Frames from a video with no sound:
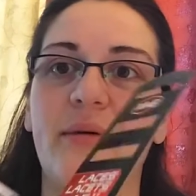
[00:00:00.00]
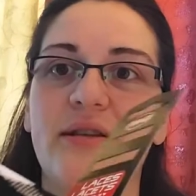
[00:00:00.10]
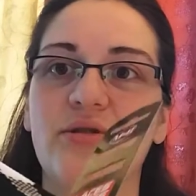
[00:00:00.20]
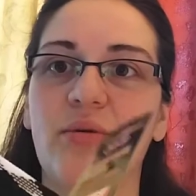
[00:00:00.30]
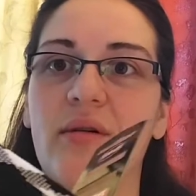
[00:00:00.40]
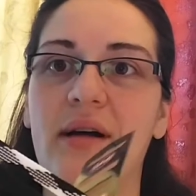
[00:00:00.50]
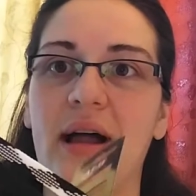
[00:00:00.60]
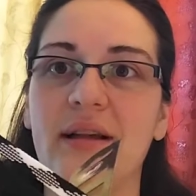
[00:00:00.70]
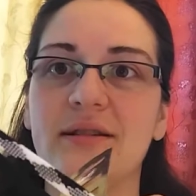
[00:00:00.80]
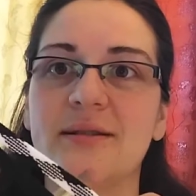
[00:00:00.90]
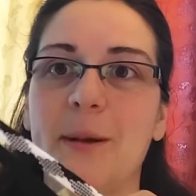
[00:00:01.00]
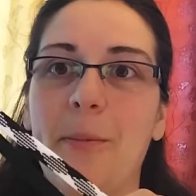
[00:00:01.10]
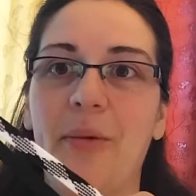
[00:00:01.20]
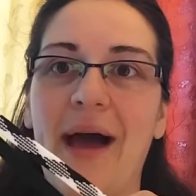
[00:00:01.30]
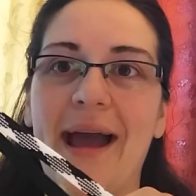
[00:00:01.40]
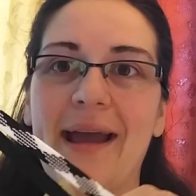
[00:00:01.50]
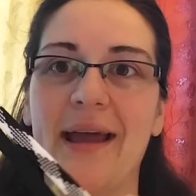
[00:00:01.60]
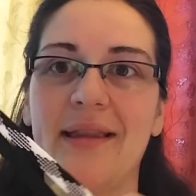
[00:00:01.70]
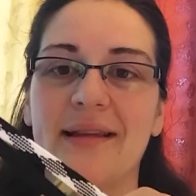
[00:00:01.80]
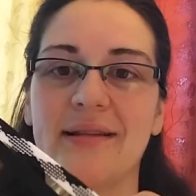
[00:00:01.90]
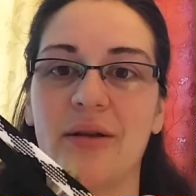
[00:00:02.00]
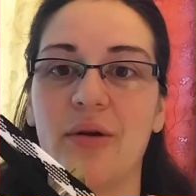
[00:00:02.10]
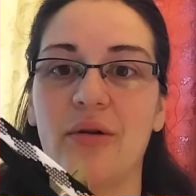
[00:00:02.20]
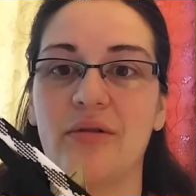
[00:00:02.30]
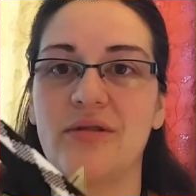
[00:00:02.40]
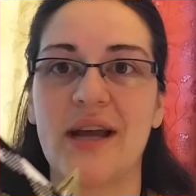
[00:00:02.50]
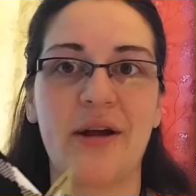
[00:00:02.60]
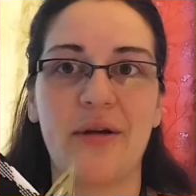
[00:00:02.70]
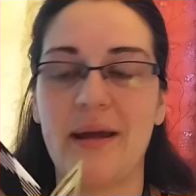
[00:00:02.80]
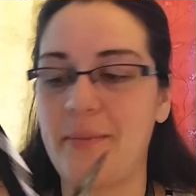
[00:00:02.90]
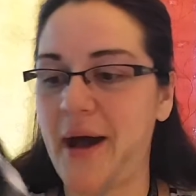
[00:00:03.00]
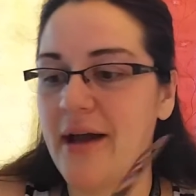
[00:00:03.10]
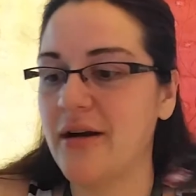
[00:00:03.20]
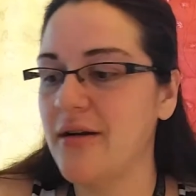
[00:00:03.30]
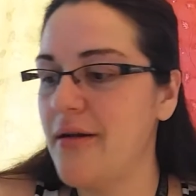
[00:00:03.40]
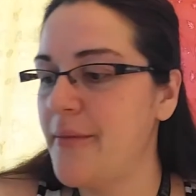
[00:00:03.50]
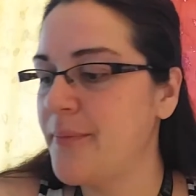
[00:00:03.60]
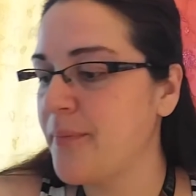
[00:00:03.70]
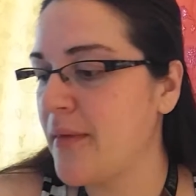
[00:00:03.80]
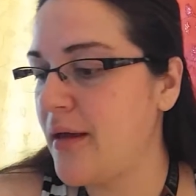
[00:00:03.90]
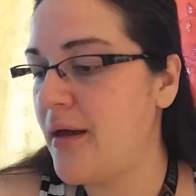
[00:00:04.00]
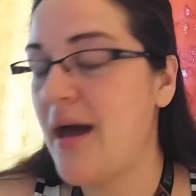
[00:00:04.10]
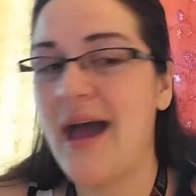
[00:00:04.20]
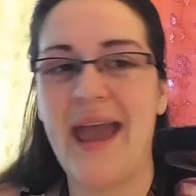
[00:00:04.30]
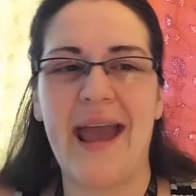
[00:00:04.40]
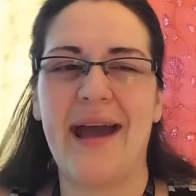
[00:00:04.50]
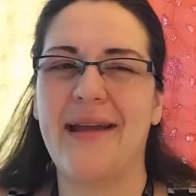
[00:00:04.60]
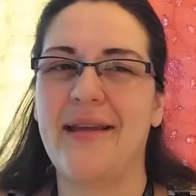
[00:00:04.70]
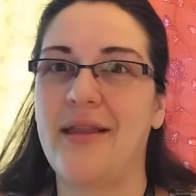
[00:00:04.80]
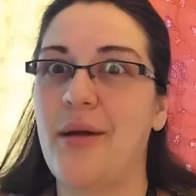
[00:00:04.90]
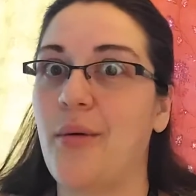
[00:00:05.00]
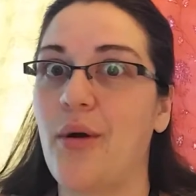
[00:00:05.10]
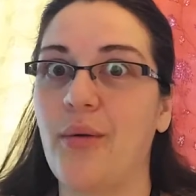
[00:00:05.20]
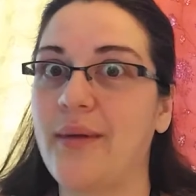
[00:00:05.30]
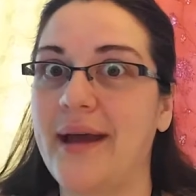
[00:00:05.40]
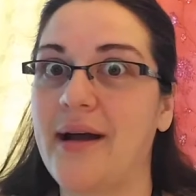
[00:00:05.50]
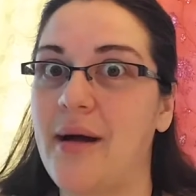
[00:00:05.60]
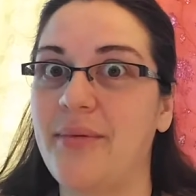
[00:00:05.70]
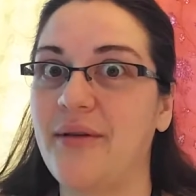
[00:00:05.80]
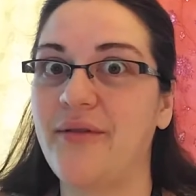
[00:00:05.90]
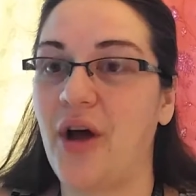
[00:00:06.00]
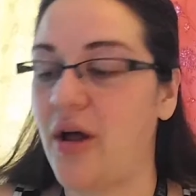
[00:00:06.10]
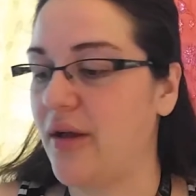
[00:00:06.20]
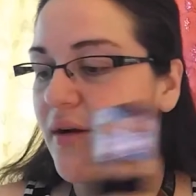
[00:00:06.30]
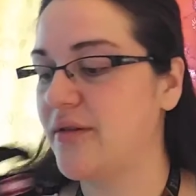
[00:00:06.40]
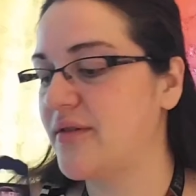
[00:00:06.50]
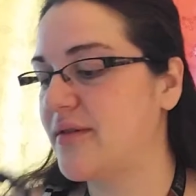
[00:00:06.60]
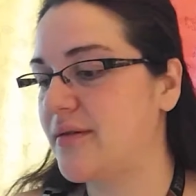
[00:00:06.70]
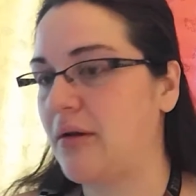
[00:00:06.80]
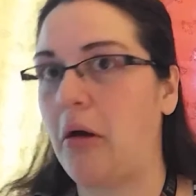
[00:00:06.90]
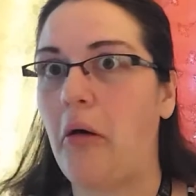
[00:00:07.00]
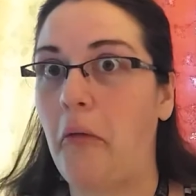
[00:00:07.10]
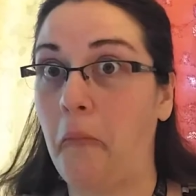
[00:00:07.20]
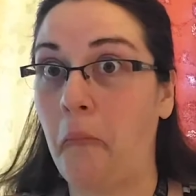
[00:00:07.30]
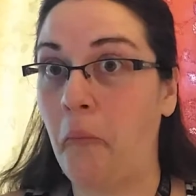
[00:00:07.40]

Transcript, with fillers: with dual colors, so black and this little checkery pattern. And they were only a couple of dollars, so...